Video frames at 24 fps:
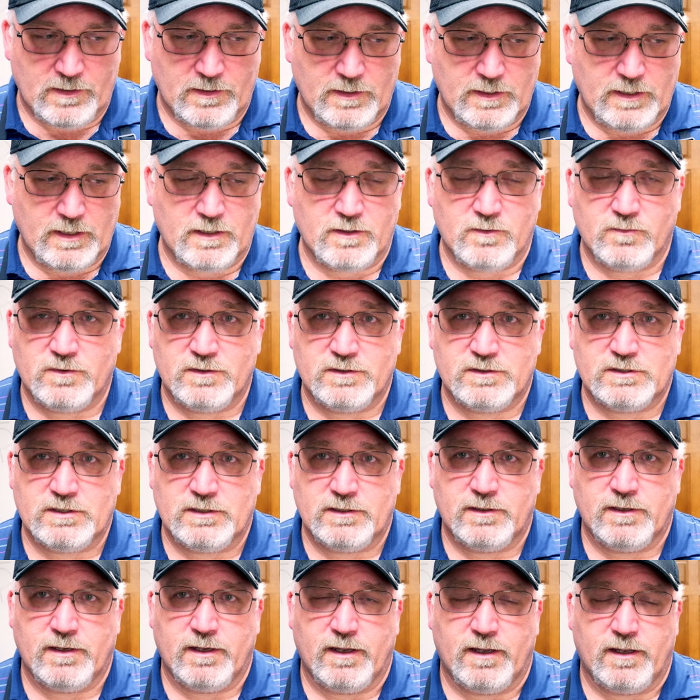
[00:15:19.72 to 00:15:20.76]
The other ones,
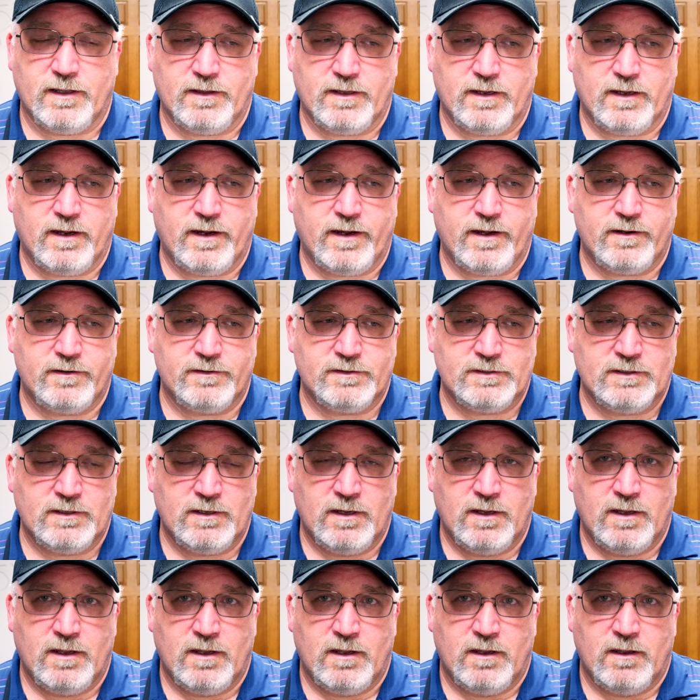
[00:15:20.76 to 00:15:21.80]
the irons,
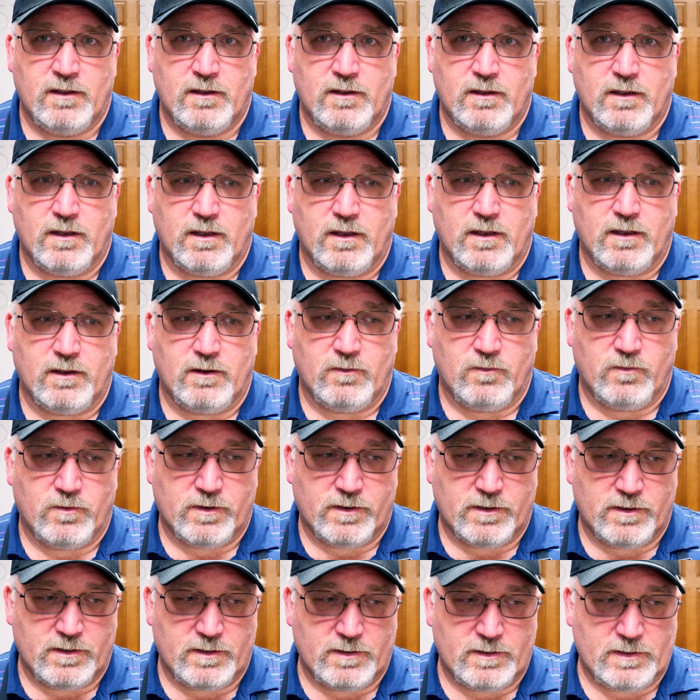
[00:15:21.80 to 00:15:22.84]

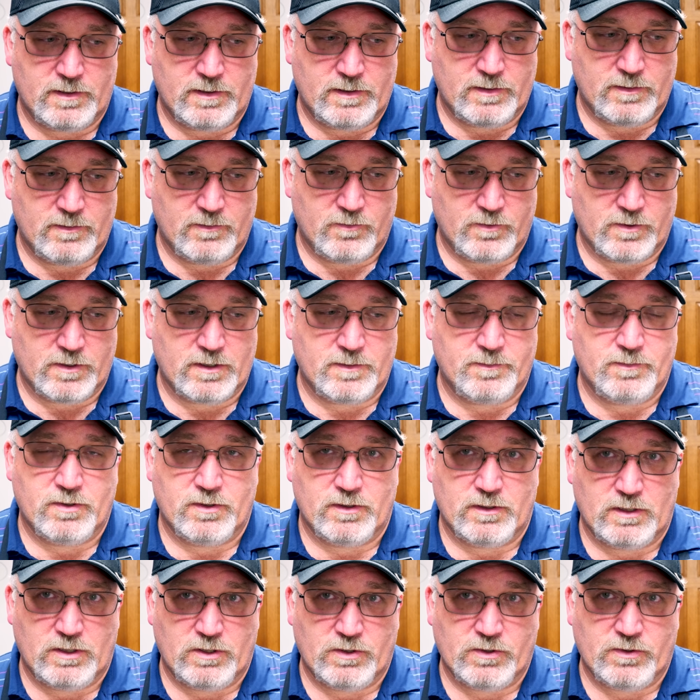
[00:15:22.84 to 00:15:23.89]
we're going to
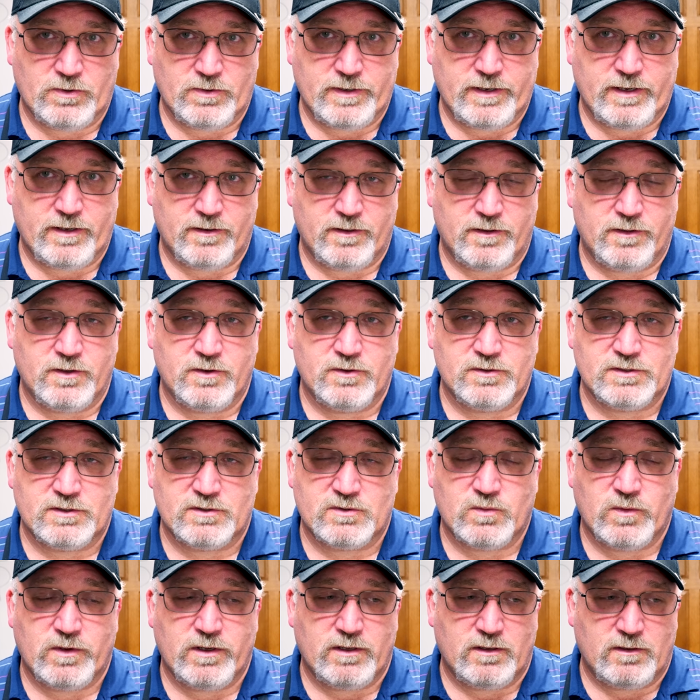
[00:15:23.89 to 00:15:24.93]
put logo down on those
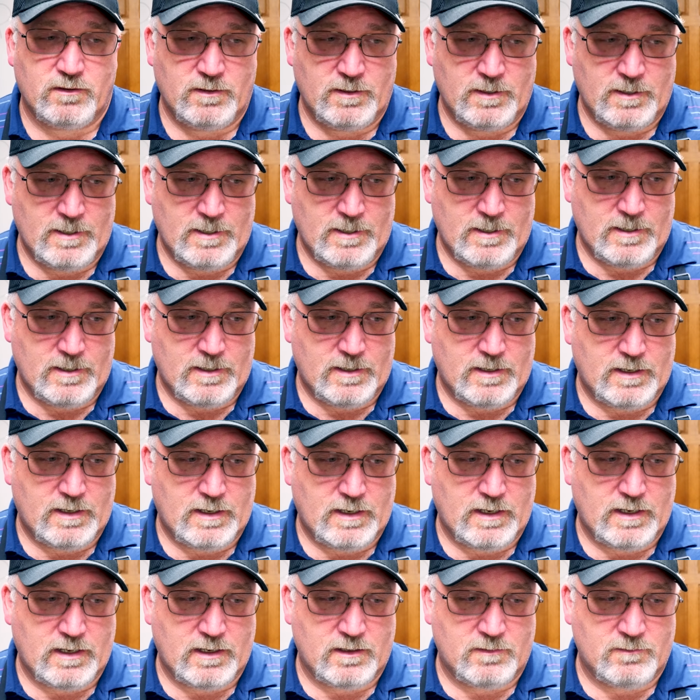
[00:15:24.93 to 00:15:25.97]
as well
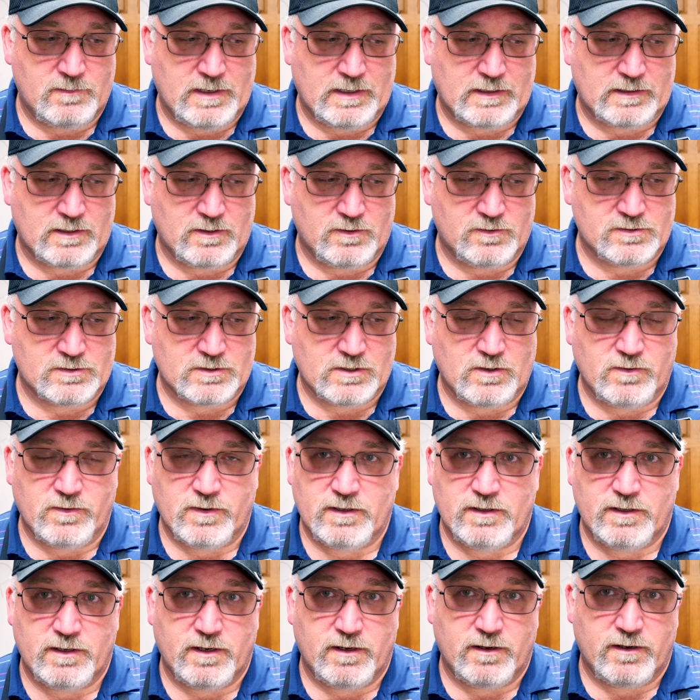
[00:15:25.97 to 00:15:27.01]
and make those go
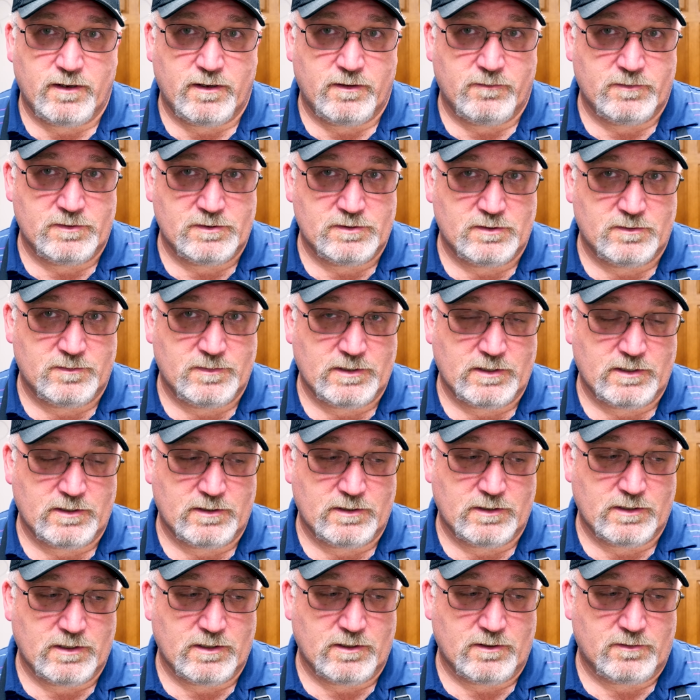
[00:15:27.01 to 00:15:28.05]
in there, and we should be
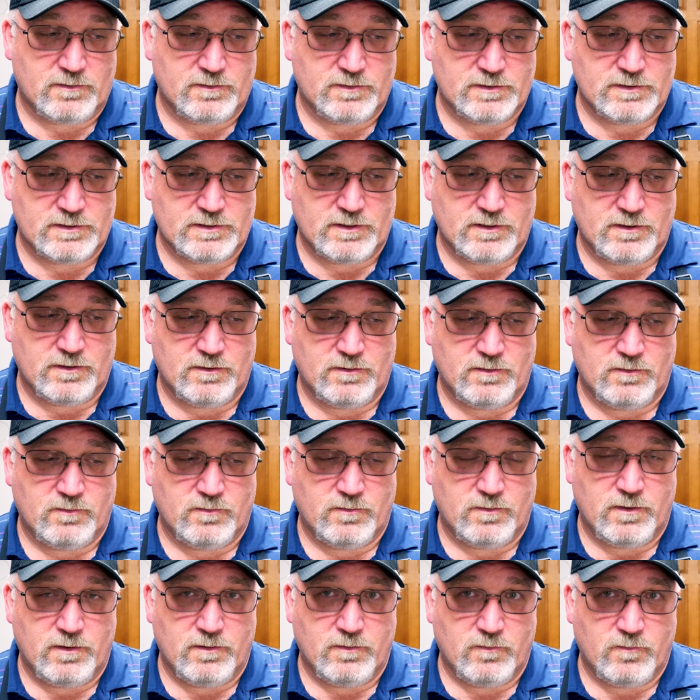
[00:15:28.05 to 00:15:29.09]
good to go.
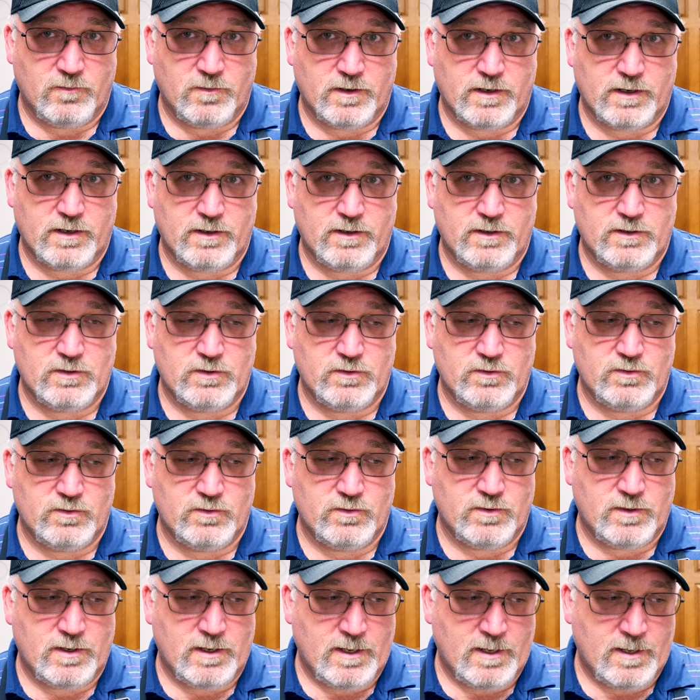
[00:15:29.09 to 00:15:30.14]
So we're going
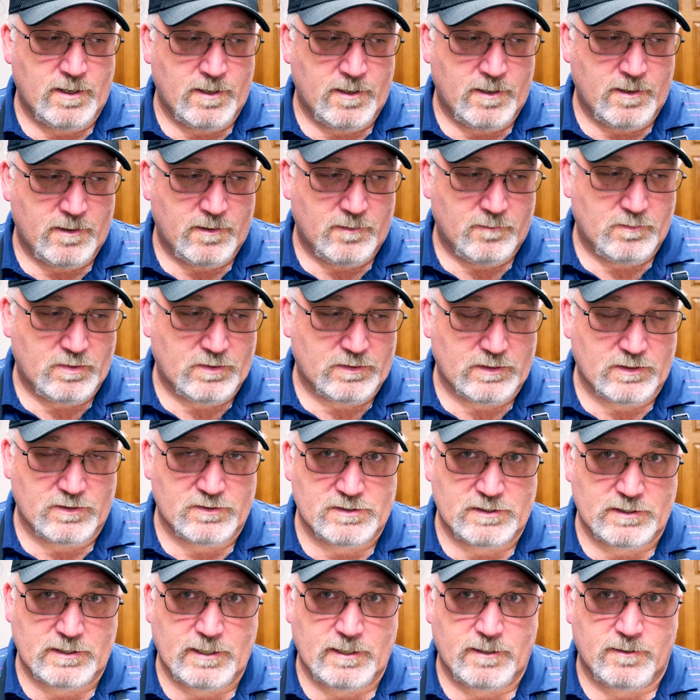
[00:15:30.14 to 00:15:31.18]
to put
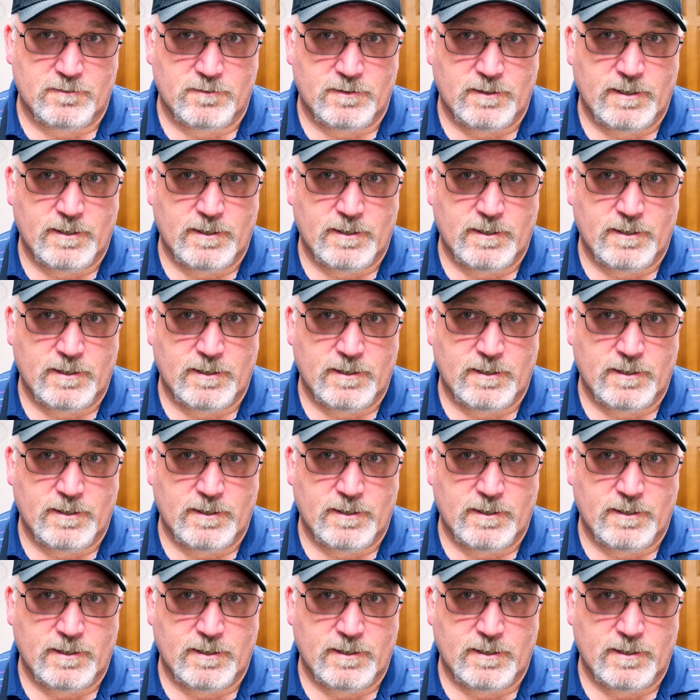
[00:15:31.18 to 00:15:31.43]
those together.